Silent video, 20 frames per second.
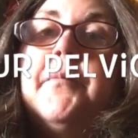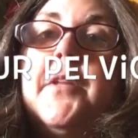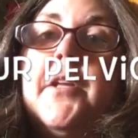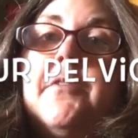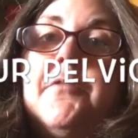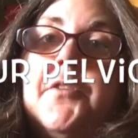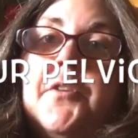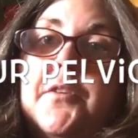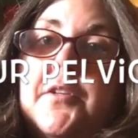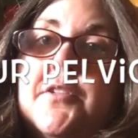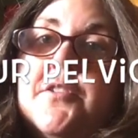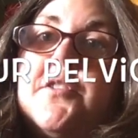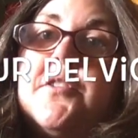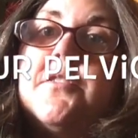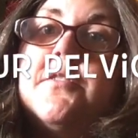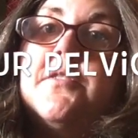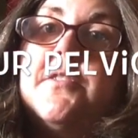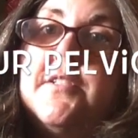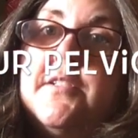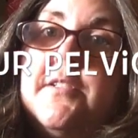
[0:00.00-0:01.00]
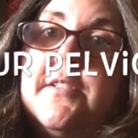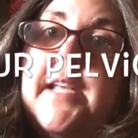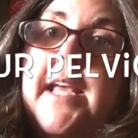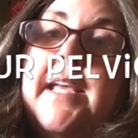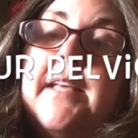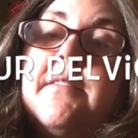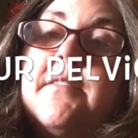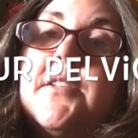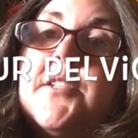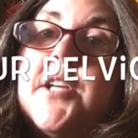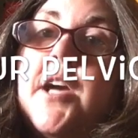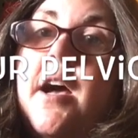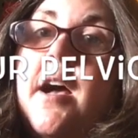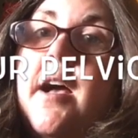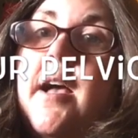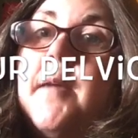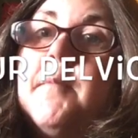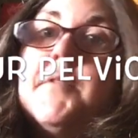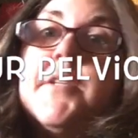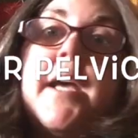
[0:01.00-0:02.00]
If you can take the
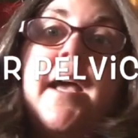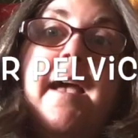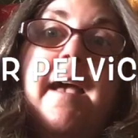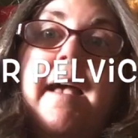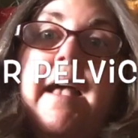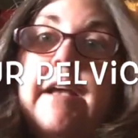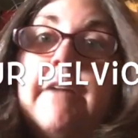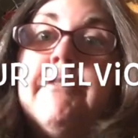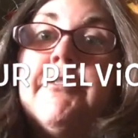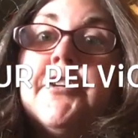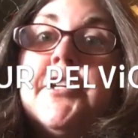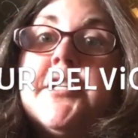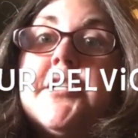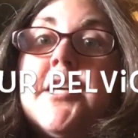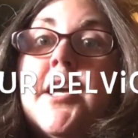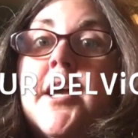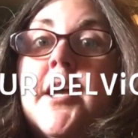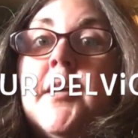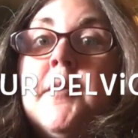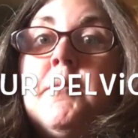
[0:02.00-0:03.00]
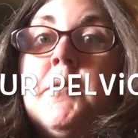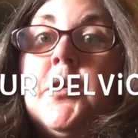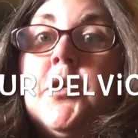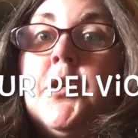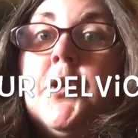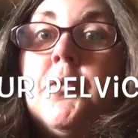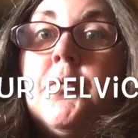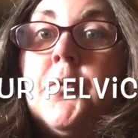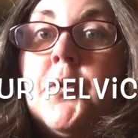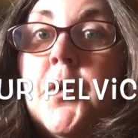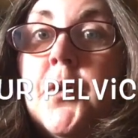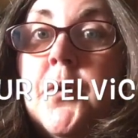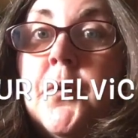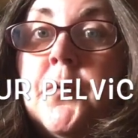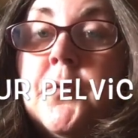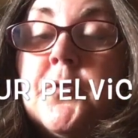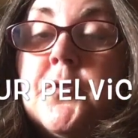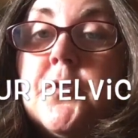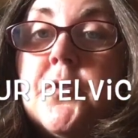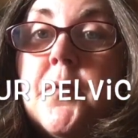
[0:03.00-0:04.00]
time to every time you
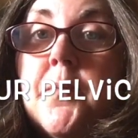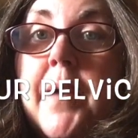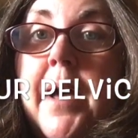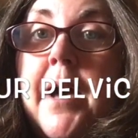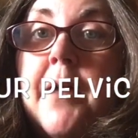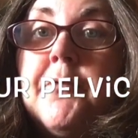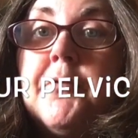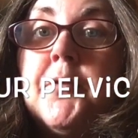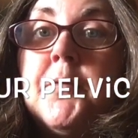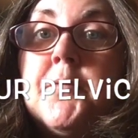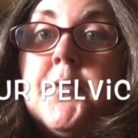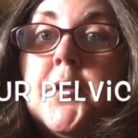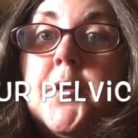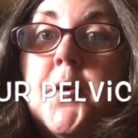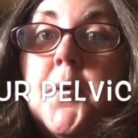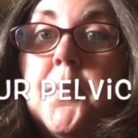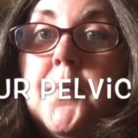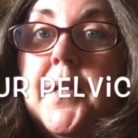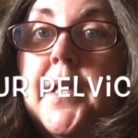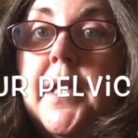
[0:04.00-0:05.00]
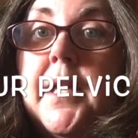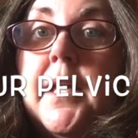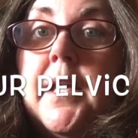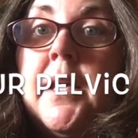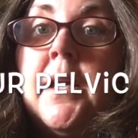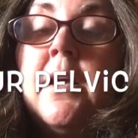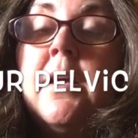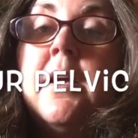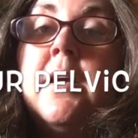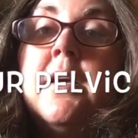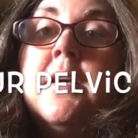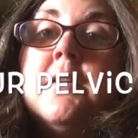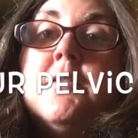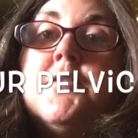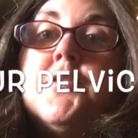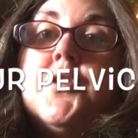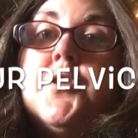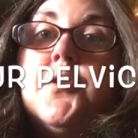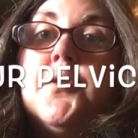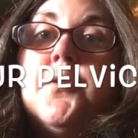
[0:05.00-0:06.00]
go to the bathroom to go pee,
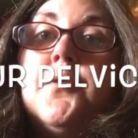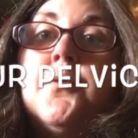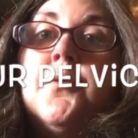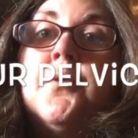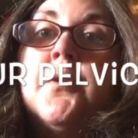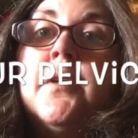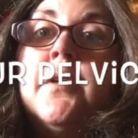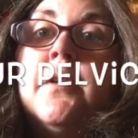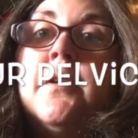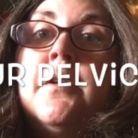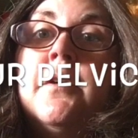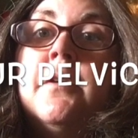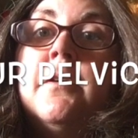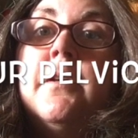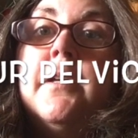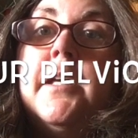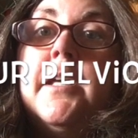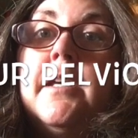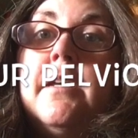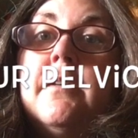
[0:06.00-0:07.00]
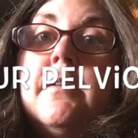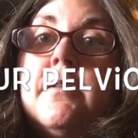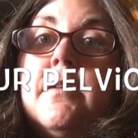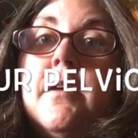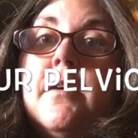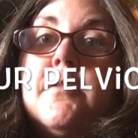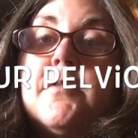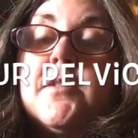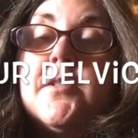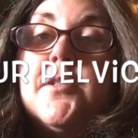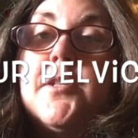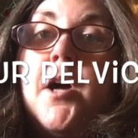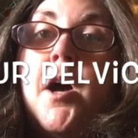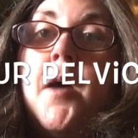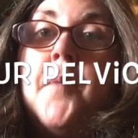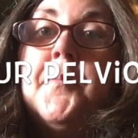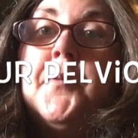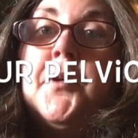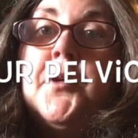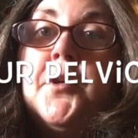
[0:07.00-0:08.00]
to
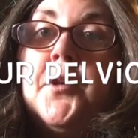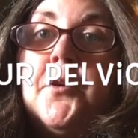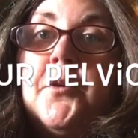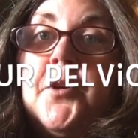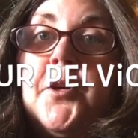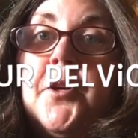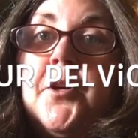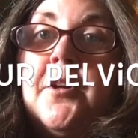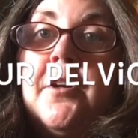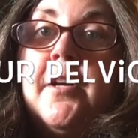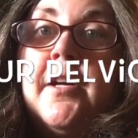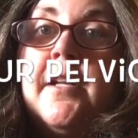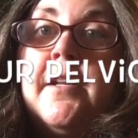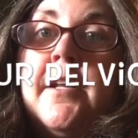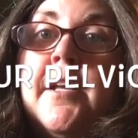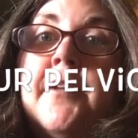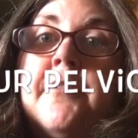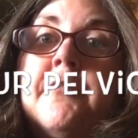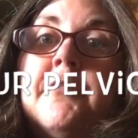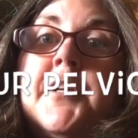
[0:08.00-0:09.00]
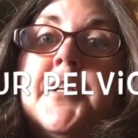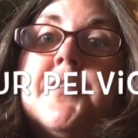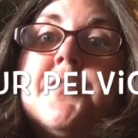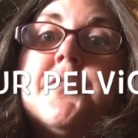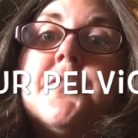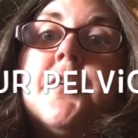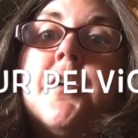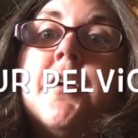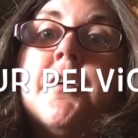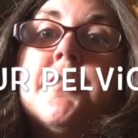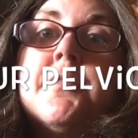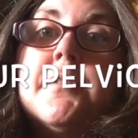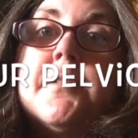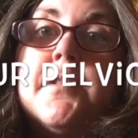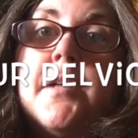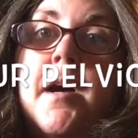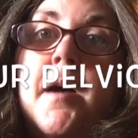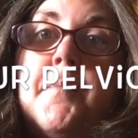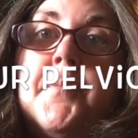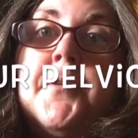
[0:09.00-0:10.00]
stop your urine and restart,
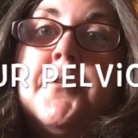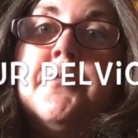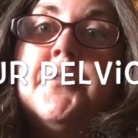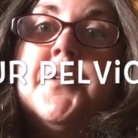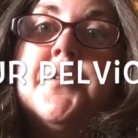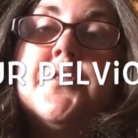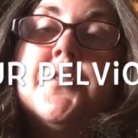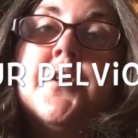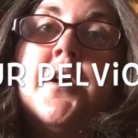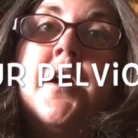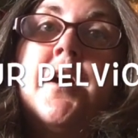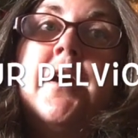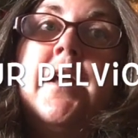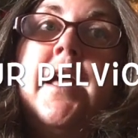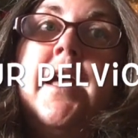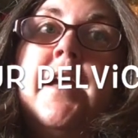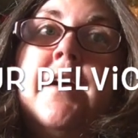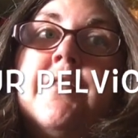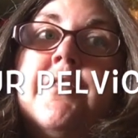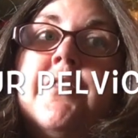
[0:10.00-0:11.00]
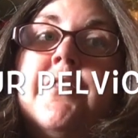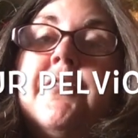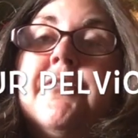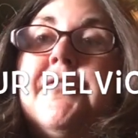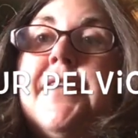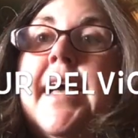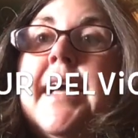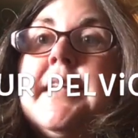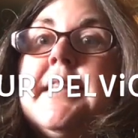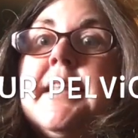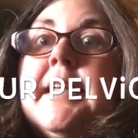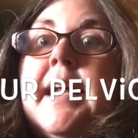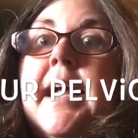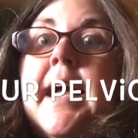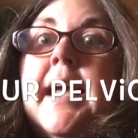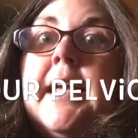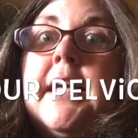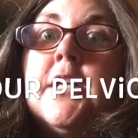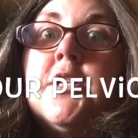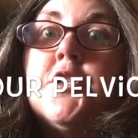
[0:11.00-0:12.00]
stop and restart. And the fact that
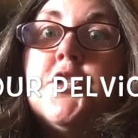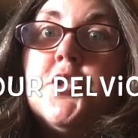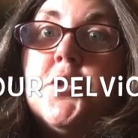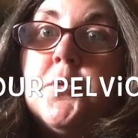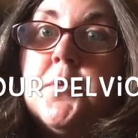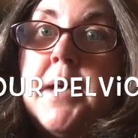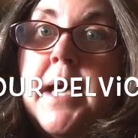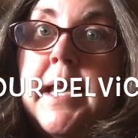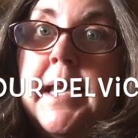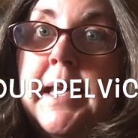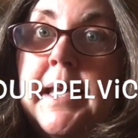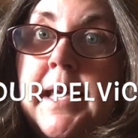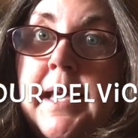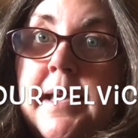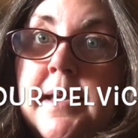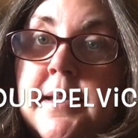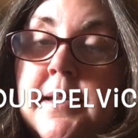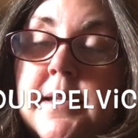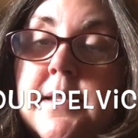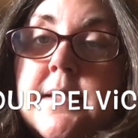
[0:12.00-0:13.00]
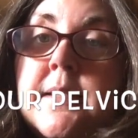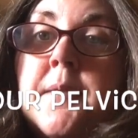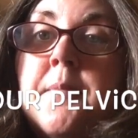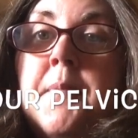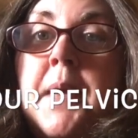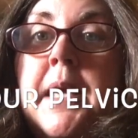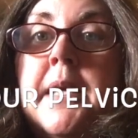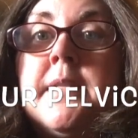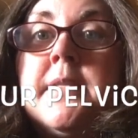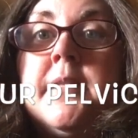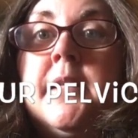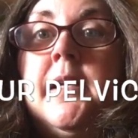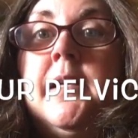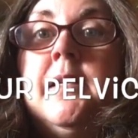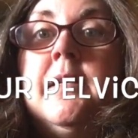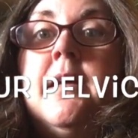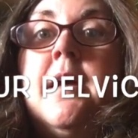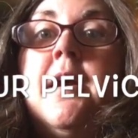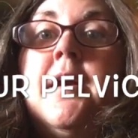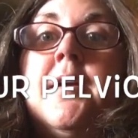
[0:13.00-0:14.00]
I can do that again is
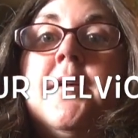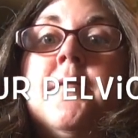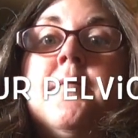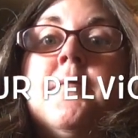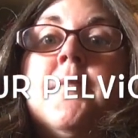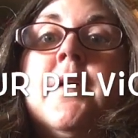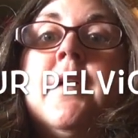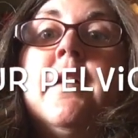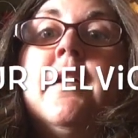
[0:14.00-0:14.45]
amazing. I am